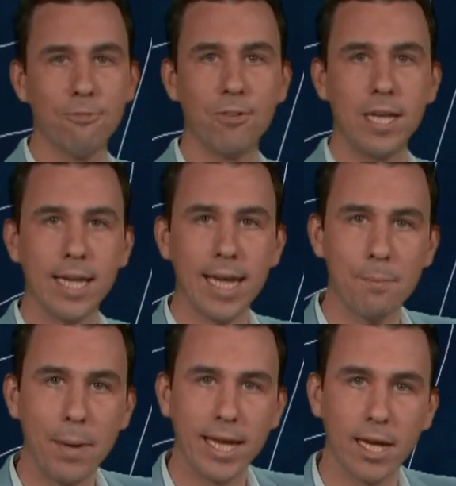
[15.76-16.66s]
Ophelia
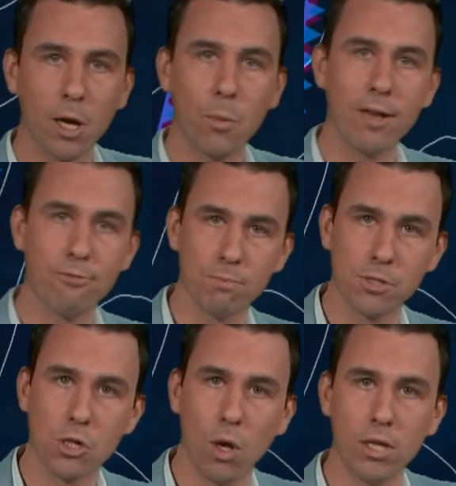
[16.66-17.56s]
now making her way from
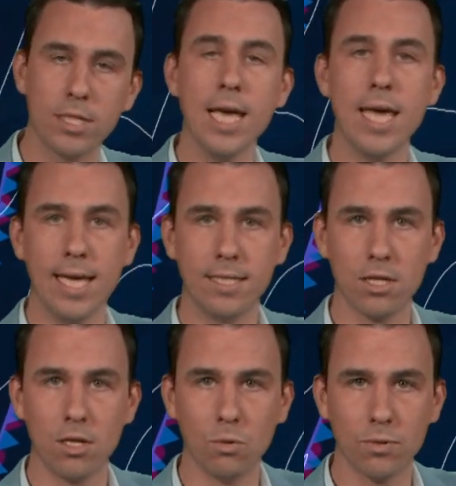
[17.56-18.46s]
Scotland
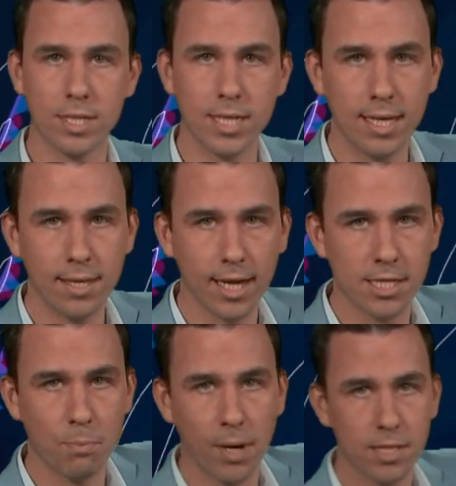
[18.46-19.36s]
into the North Sea. The
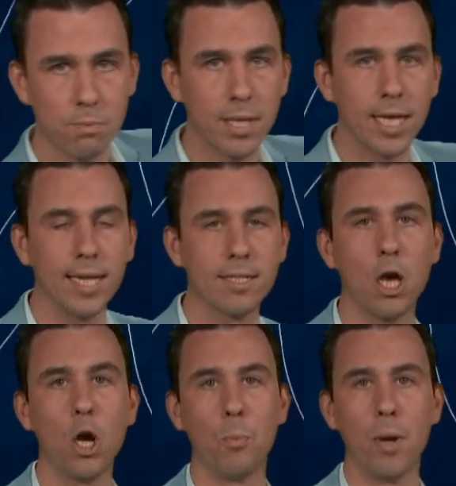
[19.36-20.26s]
isobars beginning
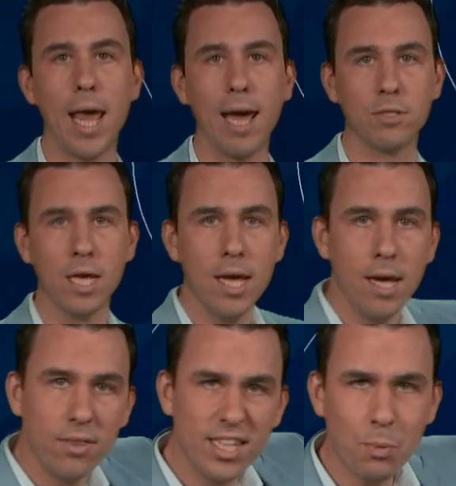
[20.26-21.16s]
to open out.
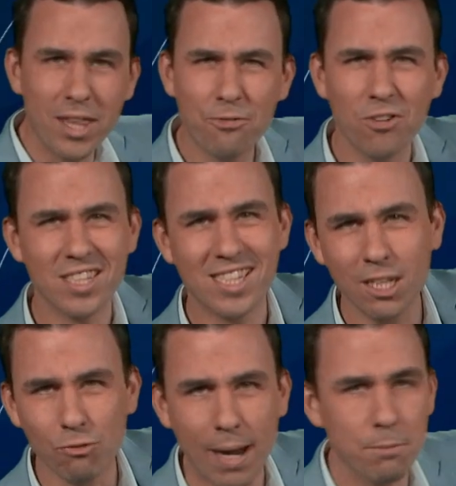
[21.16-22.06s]
These weather fronts
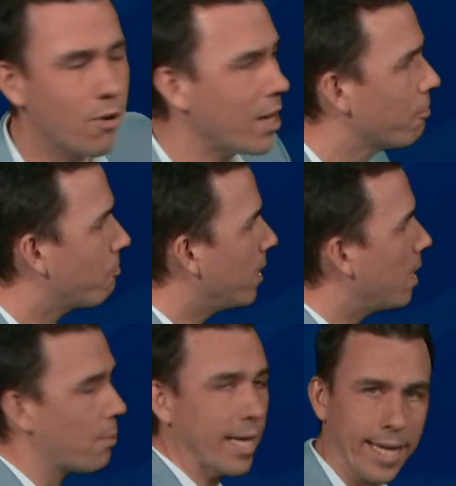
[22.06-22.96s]
still wrapped around
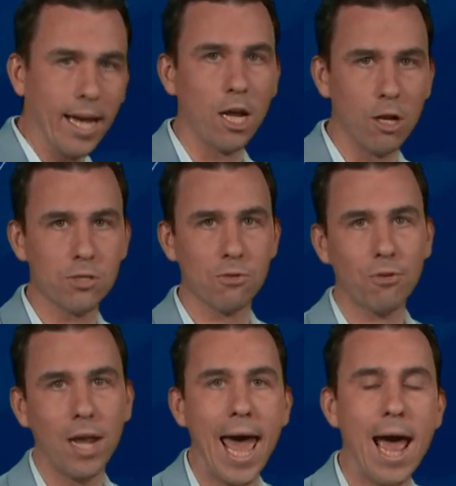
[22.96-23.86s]
Ophelia, bringing a lot
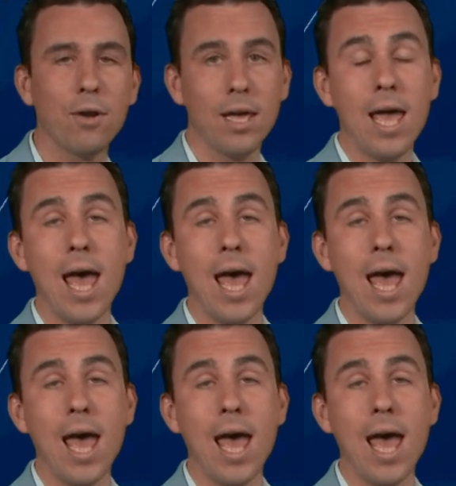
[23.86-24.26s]
of cloud